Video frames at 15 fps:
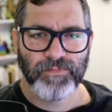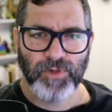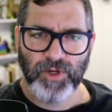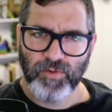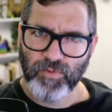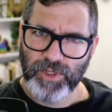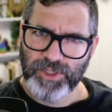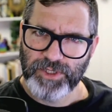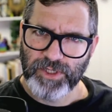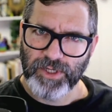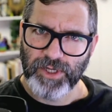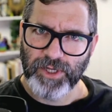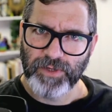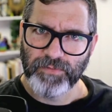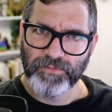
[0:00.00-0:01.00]
And
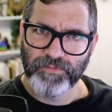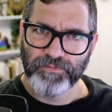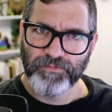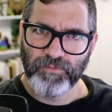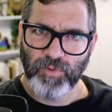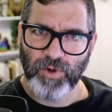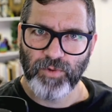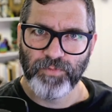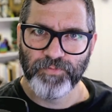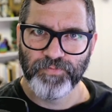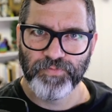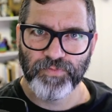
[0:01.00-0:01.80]
recently, well,